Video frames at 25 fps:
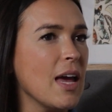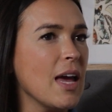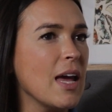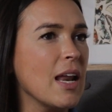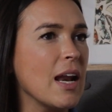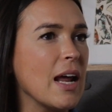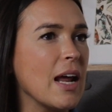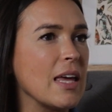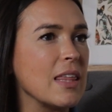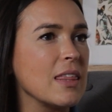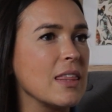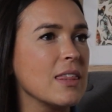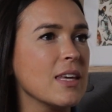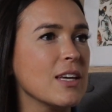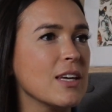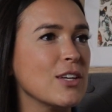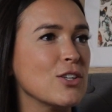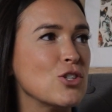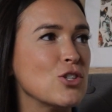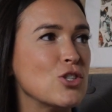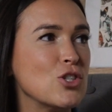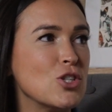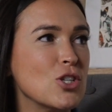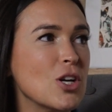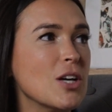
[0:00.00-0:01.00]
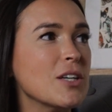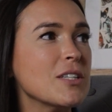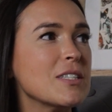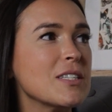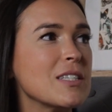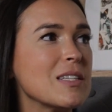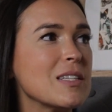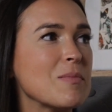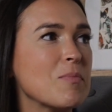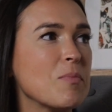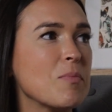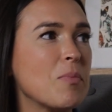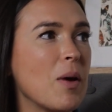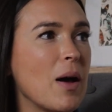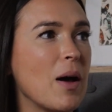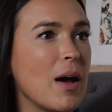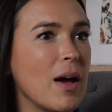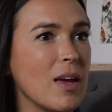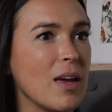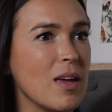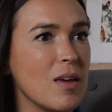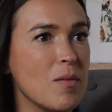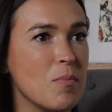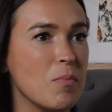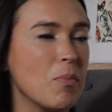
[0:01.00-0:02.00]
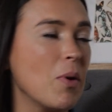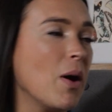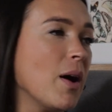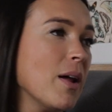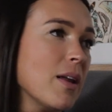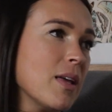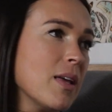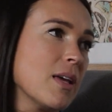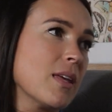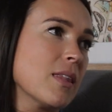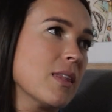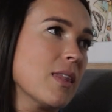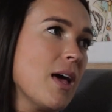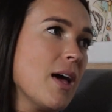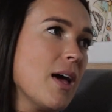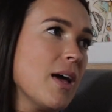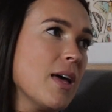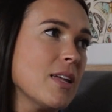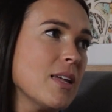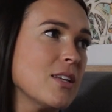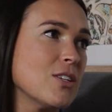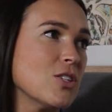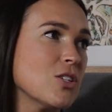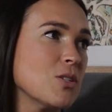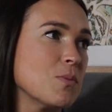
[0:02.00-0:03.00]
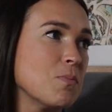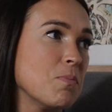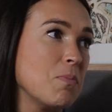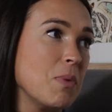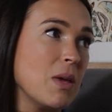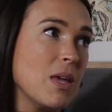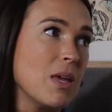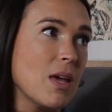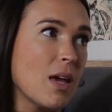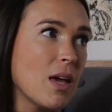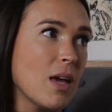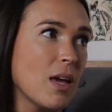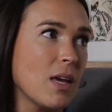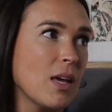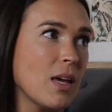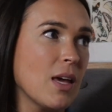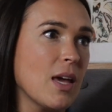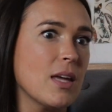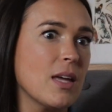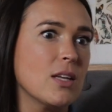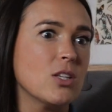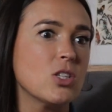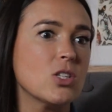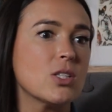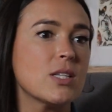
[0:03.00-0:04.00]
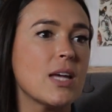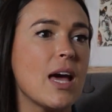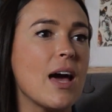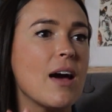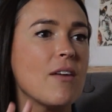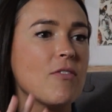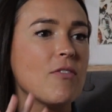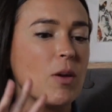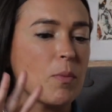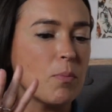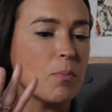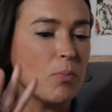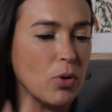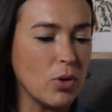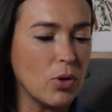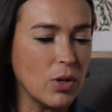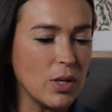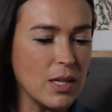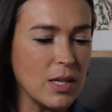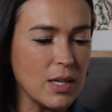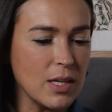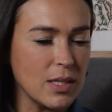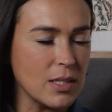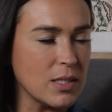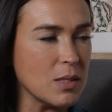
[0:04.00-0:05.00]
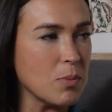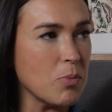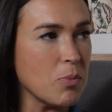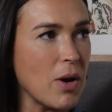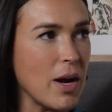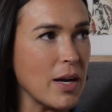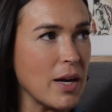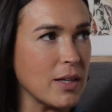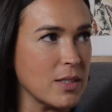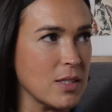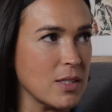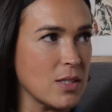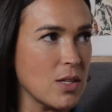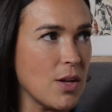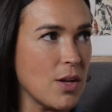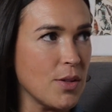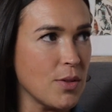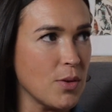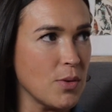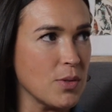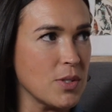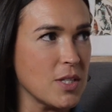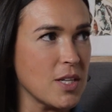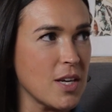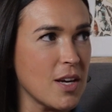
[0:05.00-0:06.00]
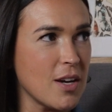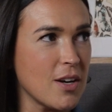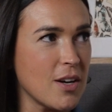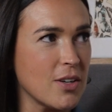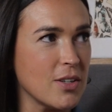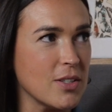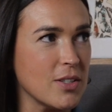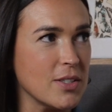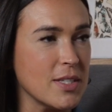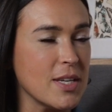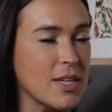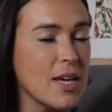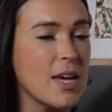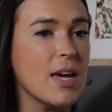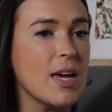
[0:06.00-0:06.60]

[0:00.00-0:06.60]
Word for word: And I think just by embodying that and just being and just having put it into practice all those years